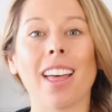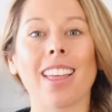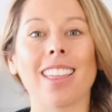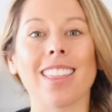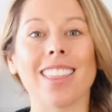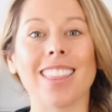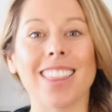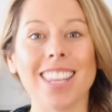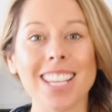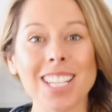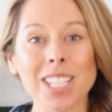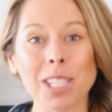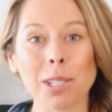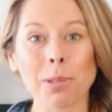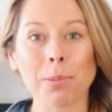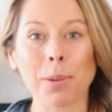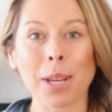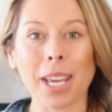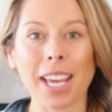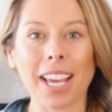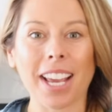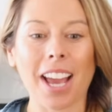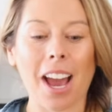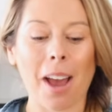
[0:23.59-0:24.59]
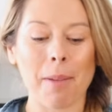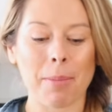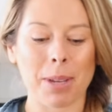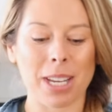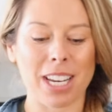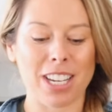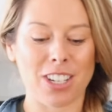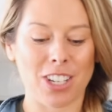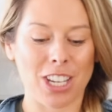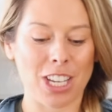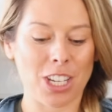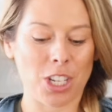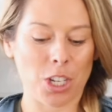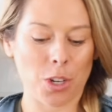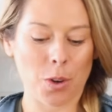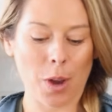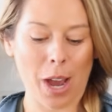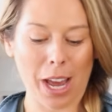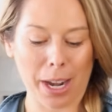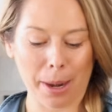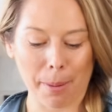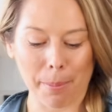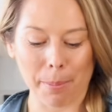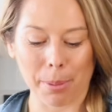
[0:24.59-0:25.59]
This week I'm gonna teach you
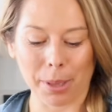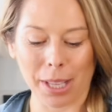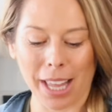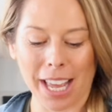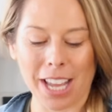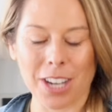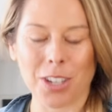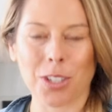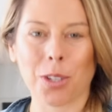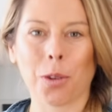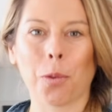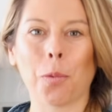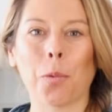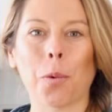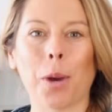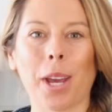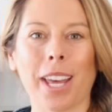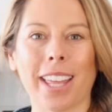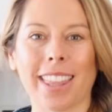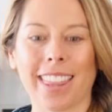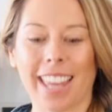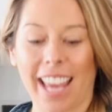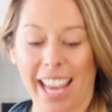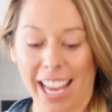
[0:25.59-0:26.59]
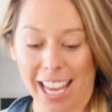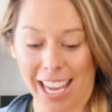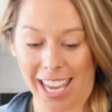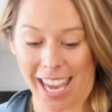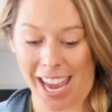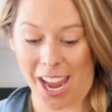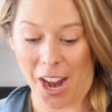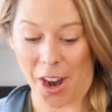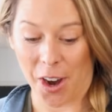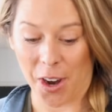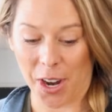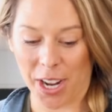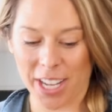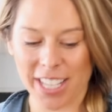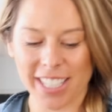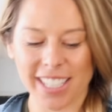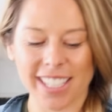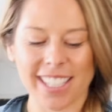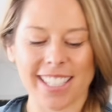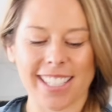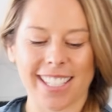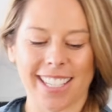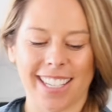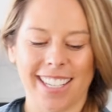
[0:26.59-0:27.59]
how to blend with
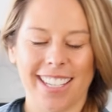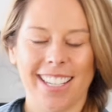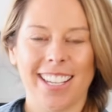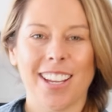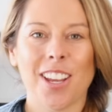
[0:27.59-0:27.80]
carrots.